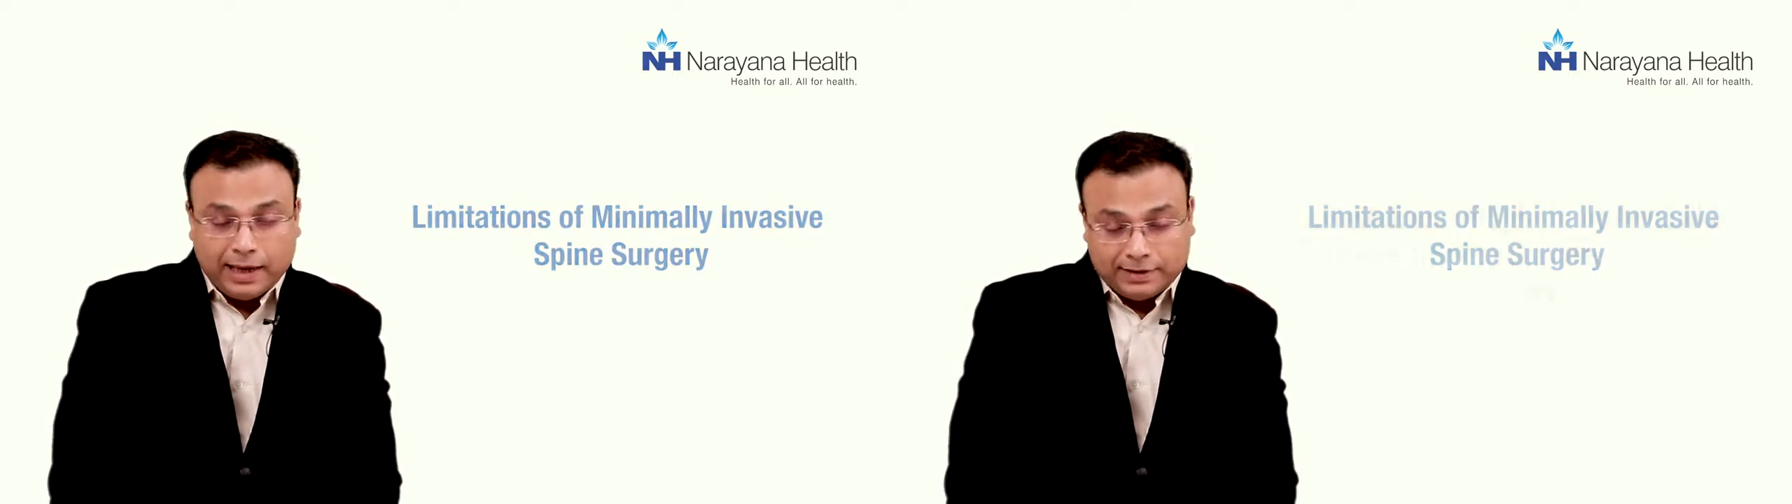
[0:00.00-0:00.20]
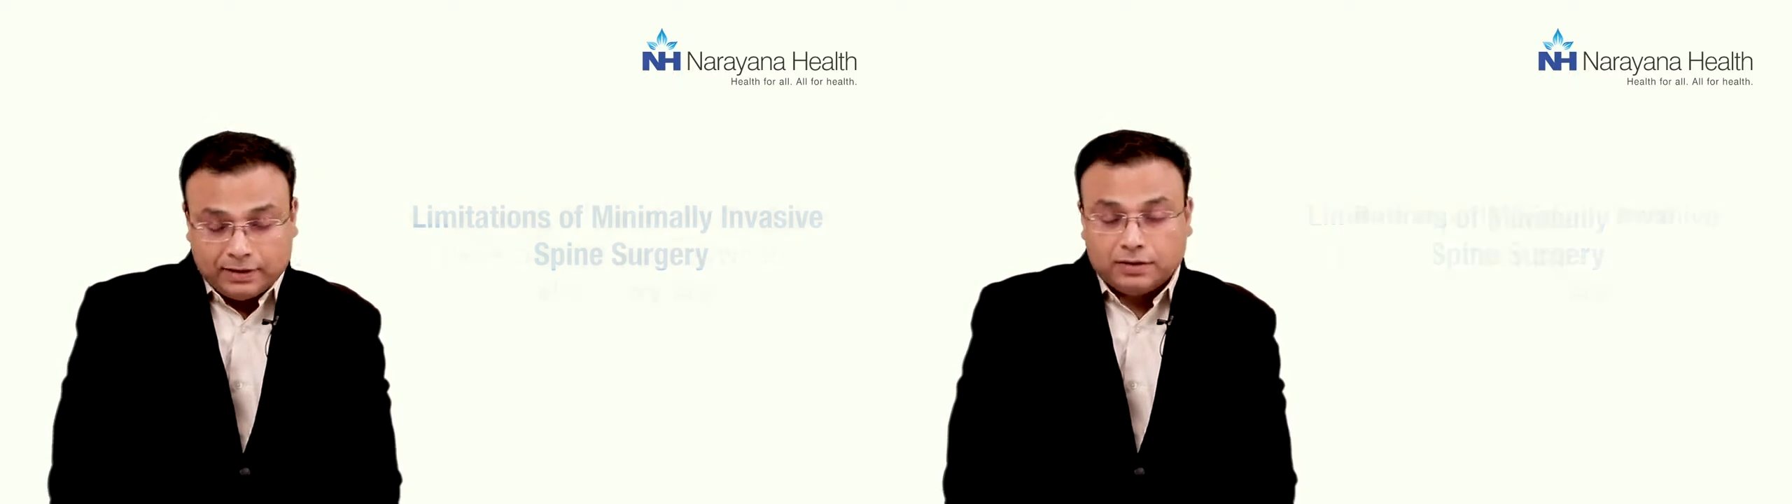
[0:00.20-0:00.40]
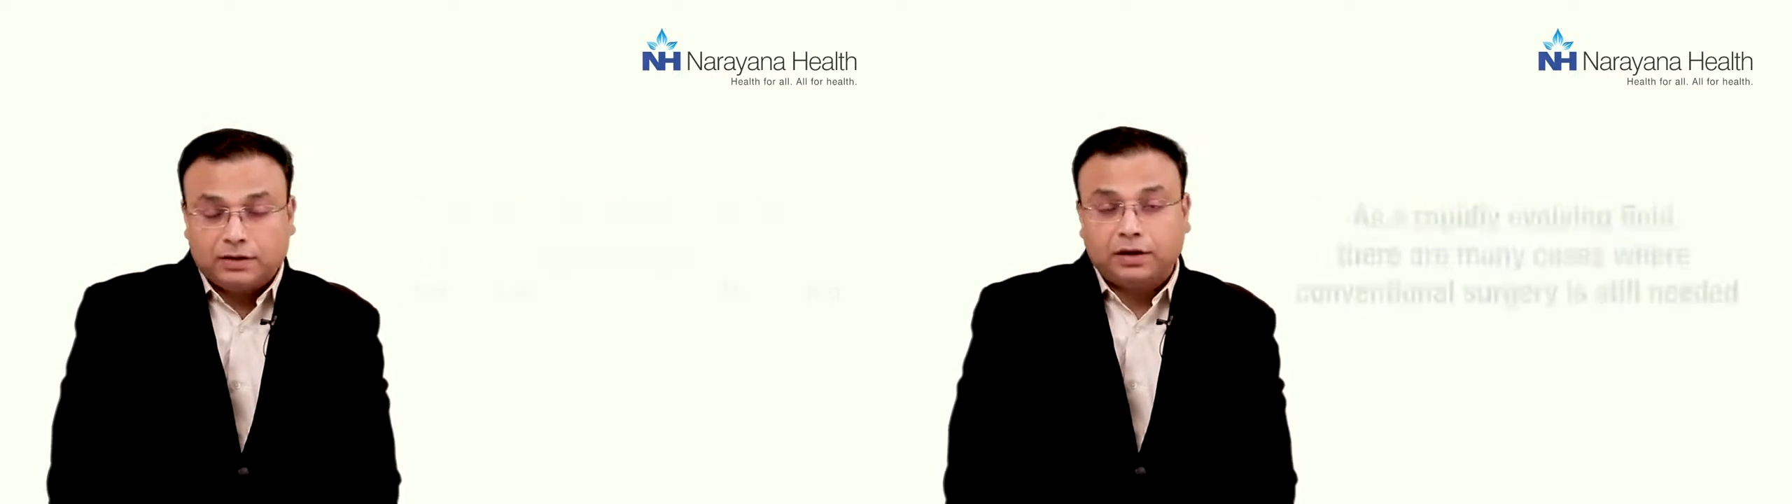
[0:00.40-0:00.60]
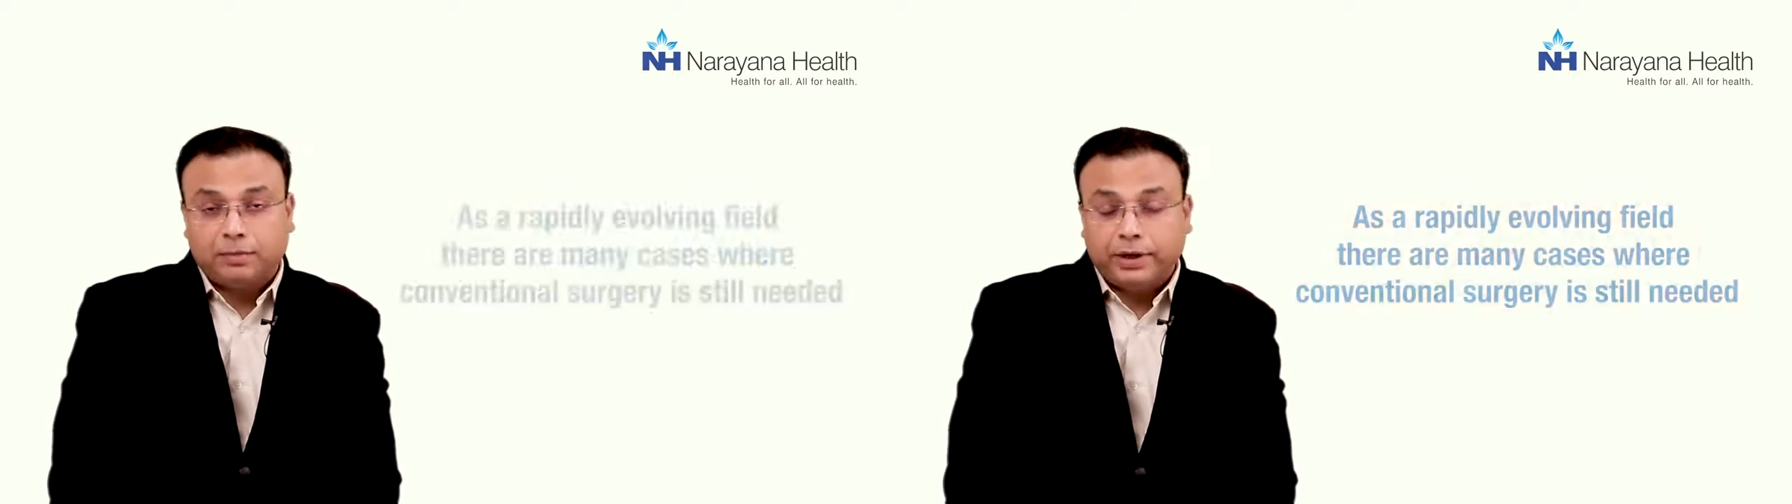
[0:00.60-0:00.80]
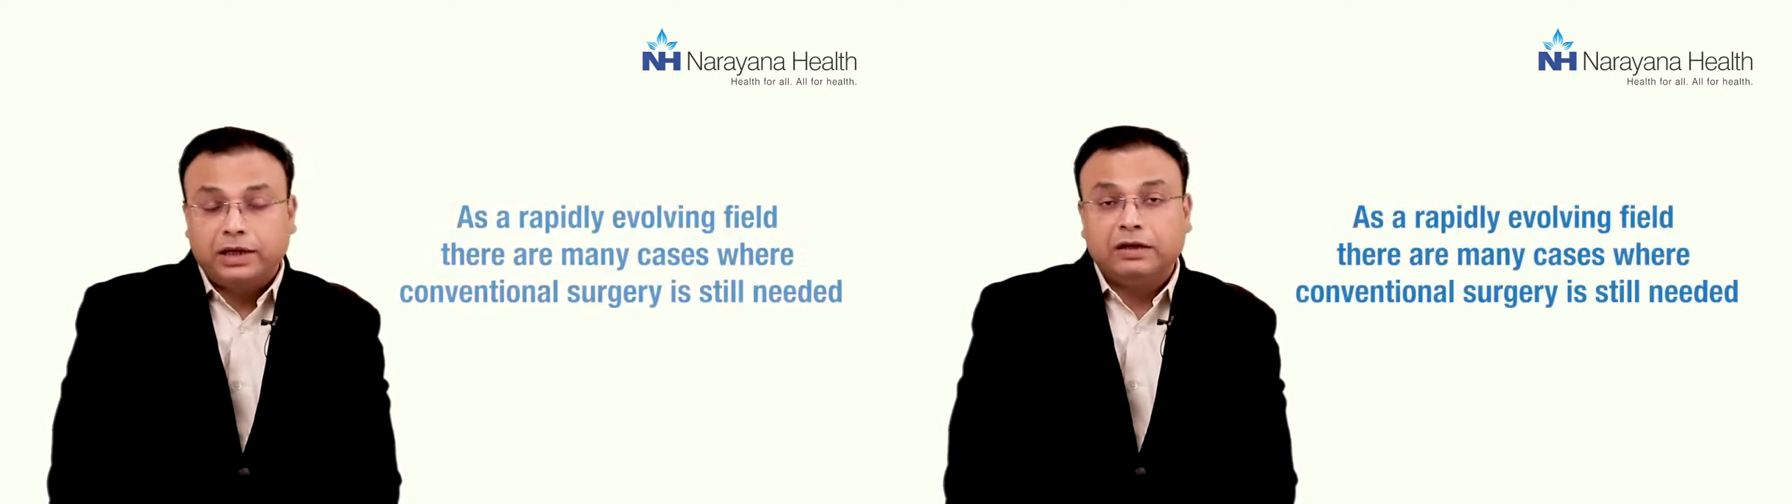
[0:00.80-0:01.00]
as it is a
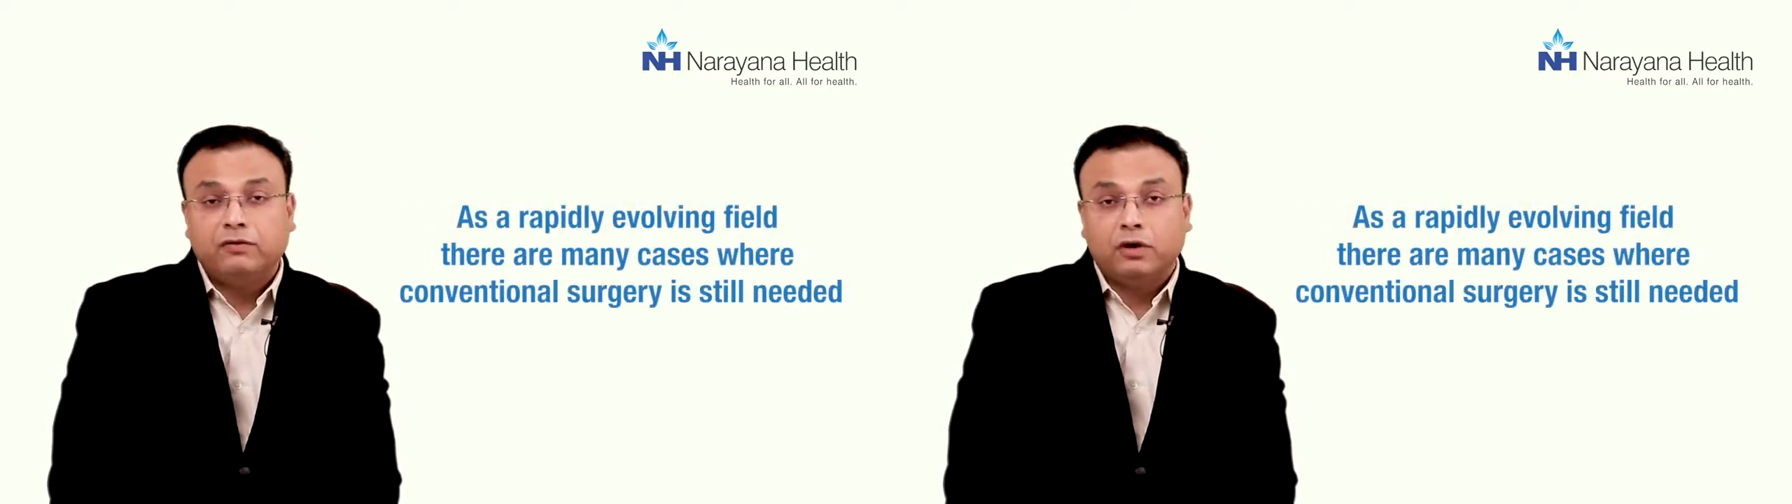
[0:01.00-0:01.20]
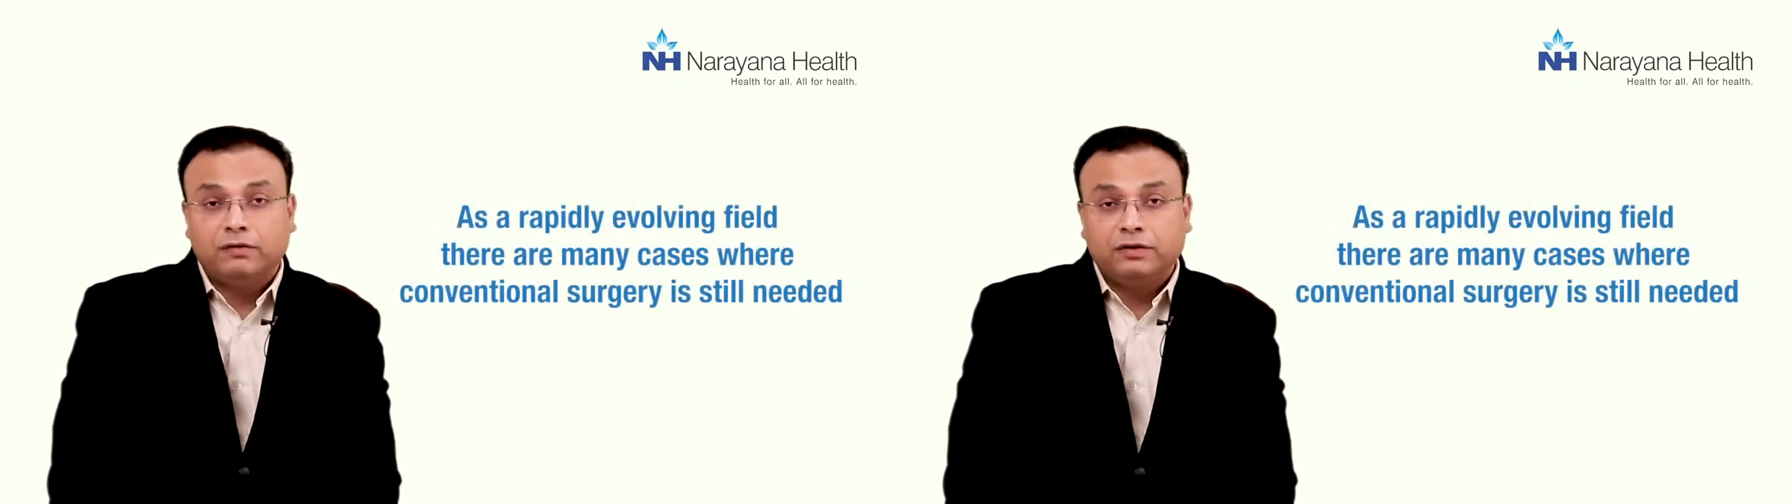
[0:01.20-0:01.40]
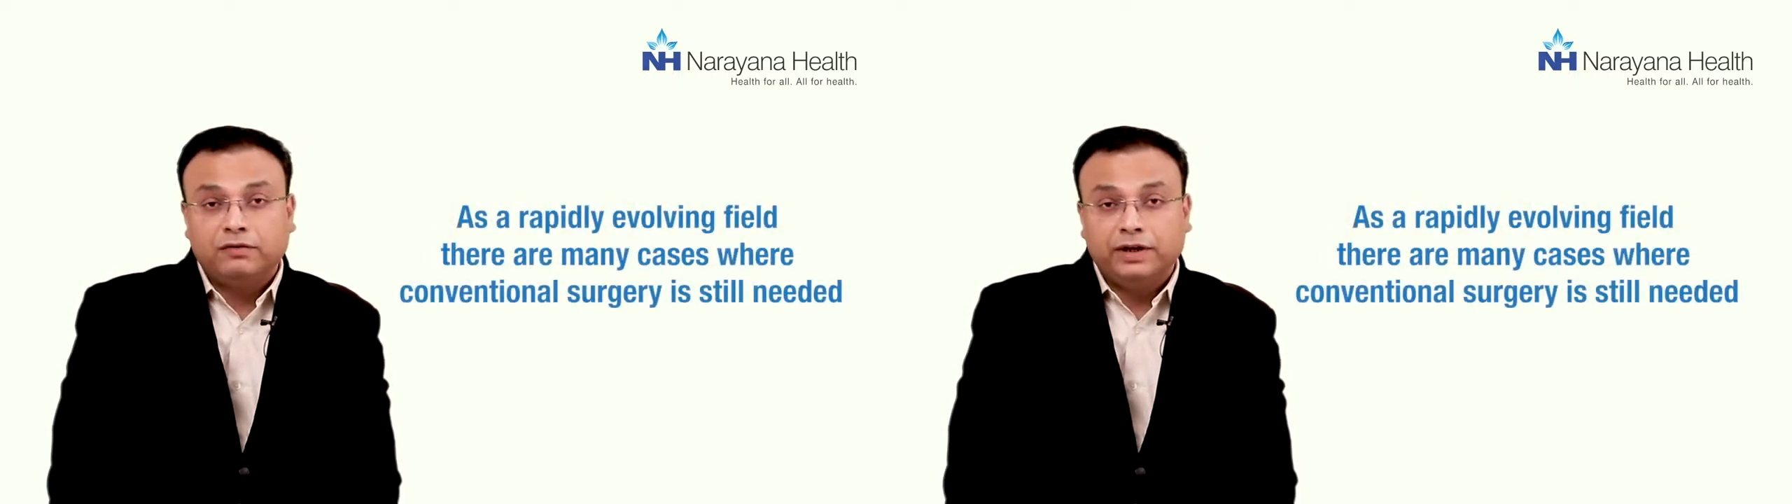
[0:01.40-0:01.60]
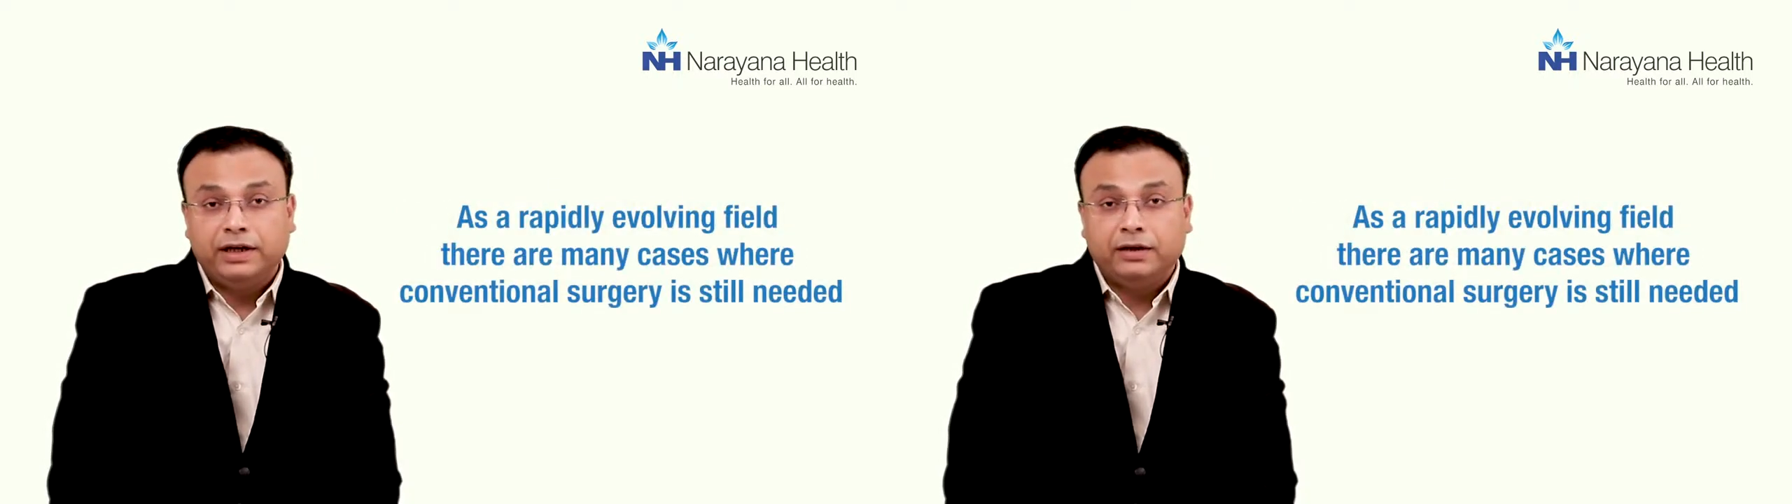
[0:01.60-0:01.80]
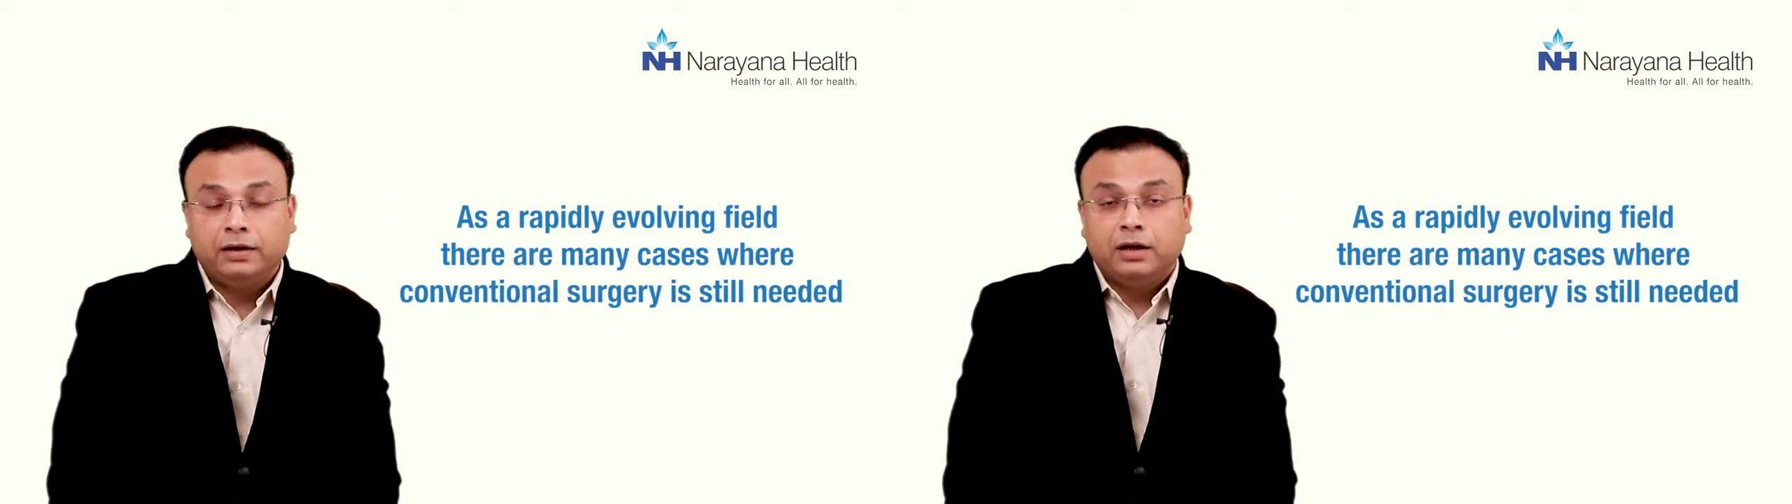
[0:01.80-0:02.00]
rapidly evolving
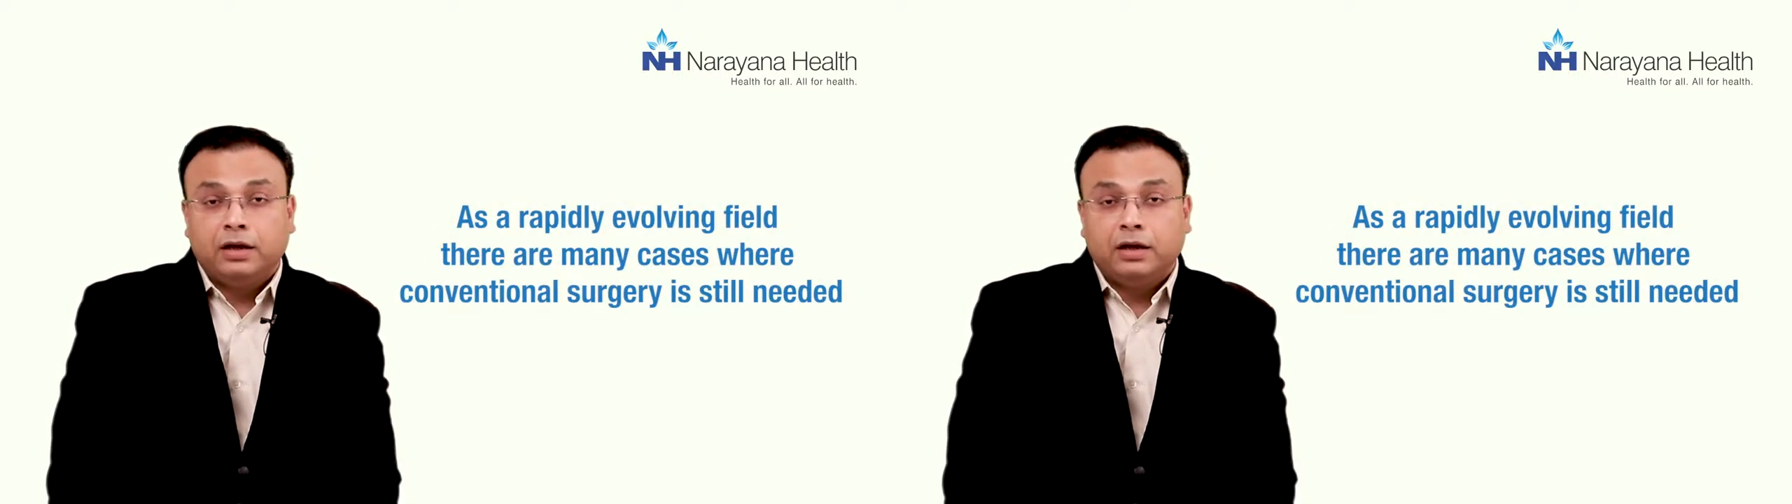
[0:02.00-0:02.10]
field.